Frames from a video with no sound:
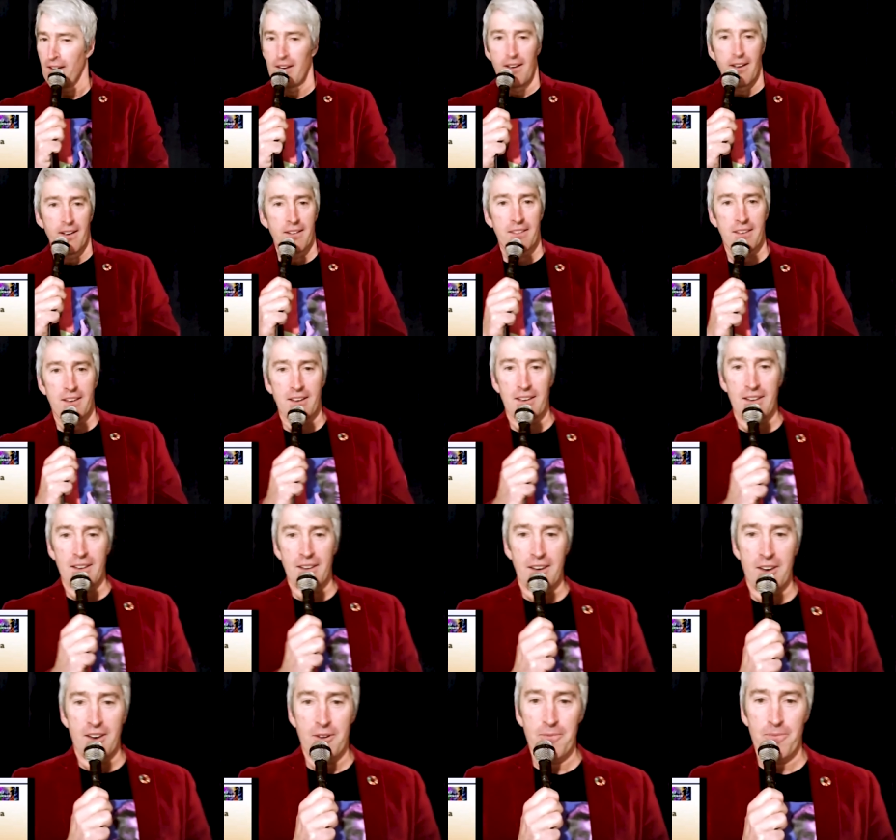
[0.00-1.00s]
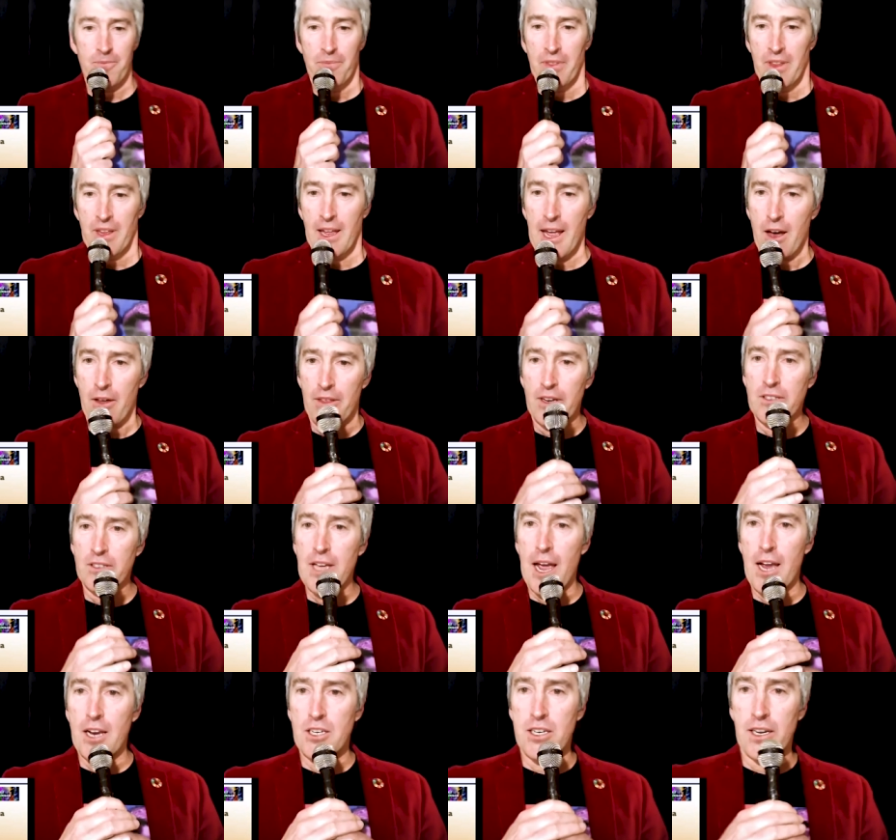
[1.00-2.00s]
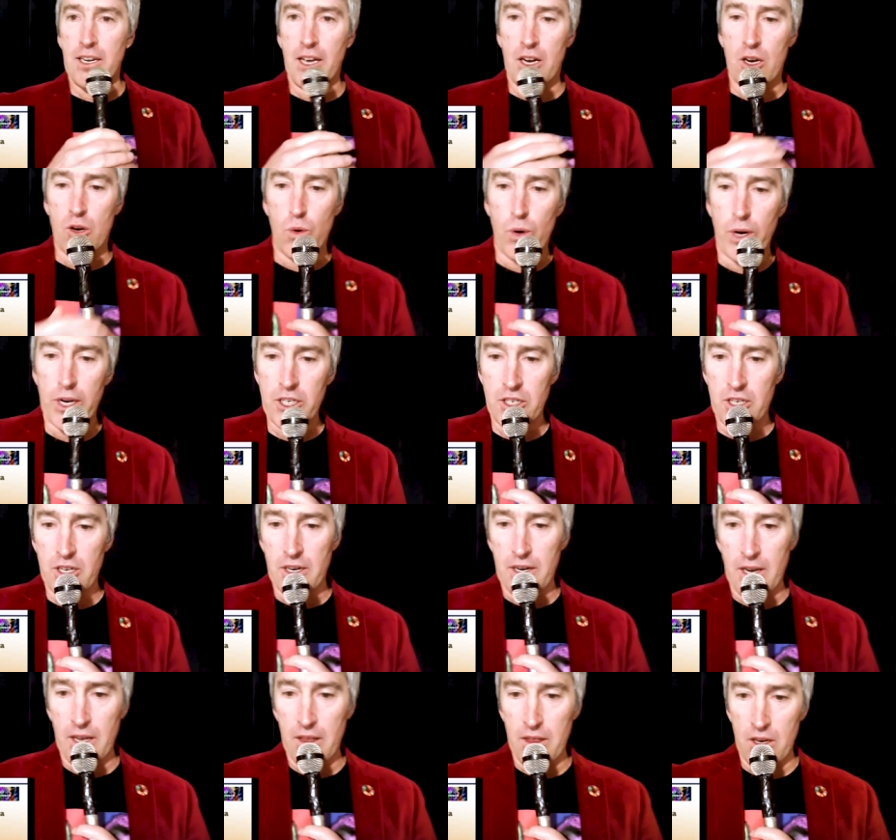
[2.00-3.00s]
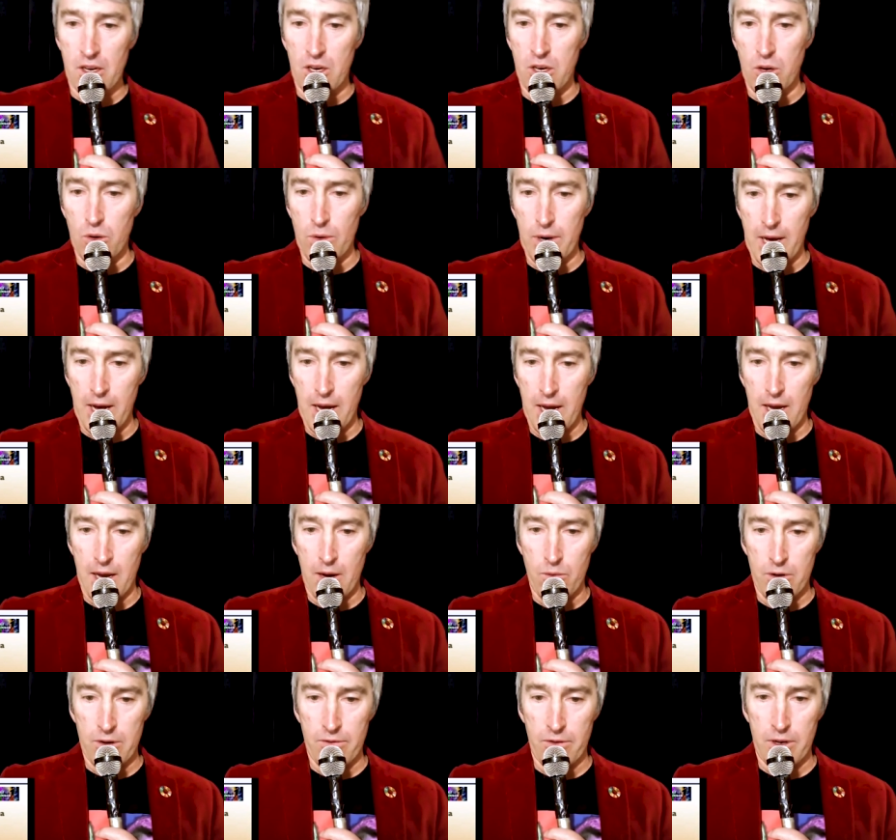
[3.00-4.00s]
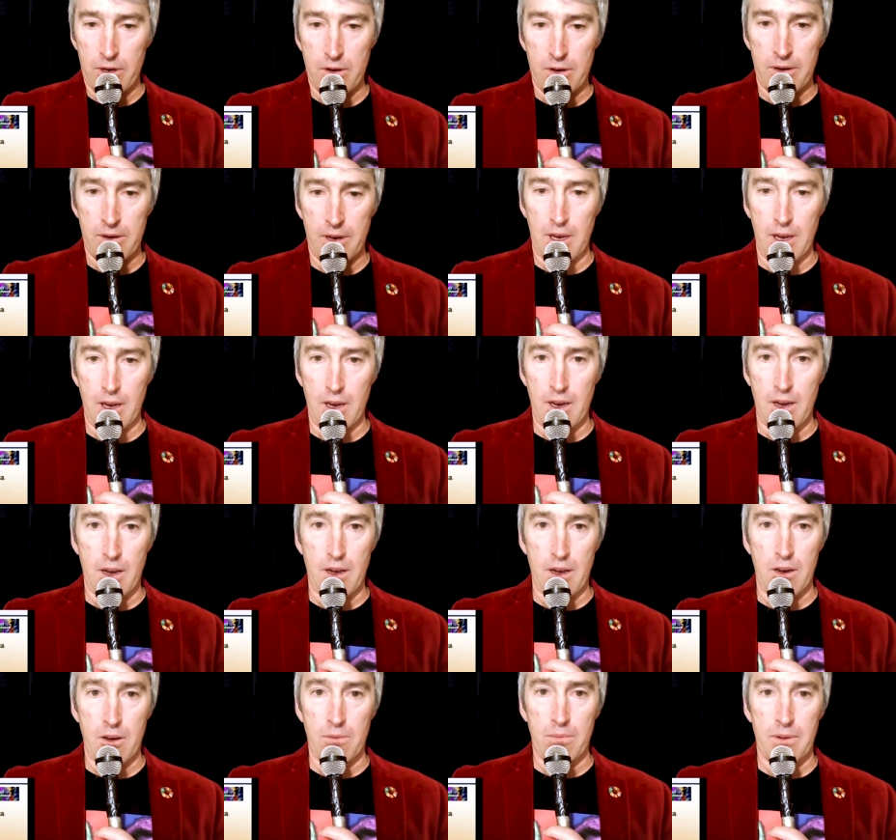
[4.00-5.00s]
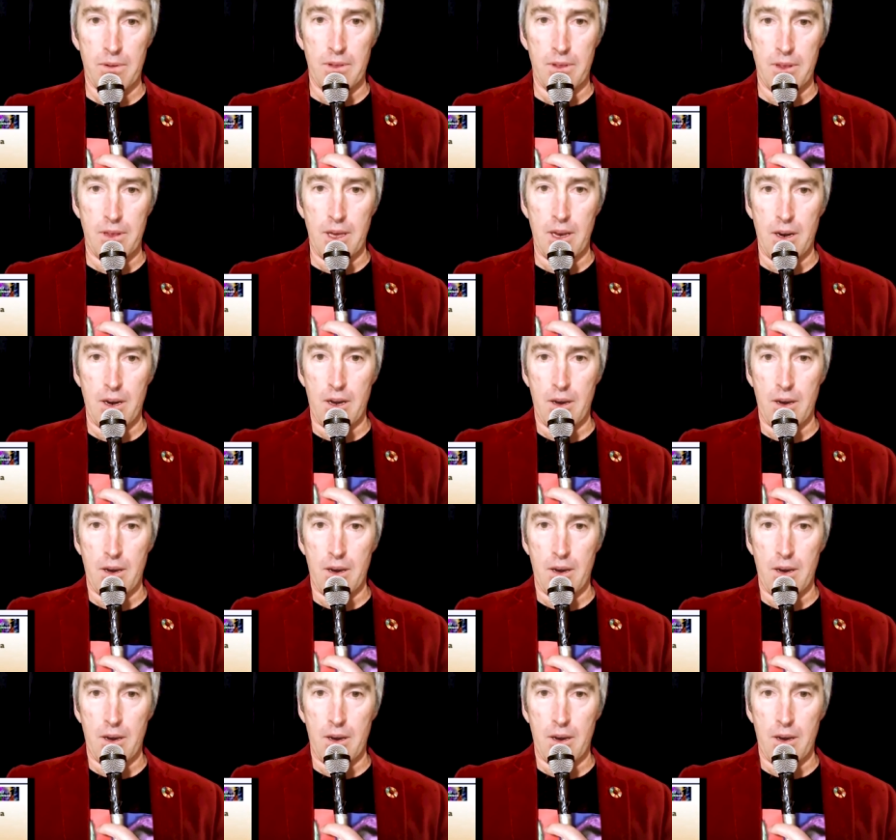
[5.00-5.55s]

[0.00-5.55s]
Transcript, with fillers: There you go. Now there's actually a question in the Q&A. What have we got here? Open that up.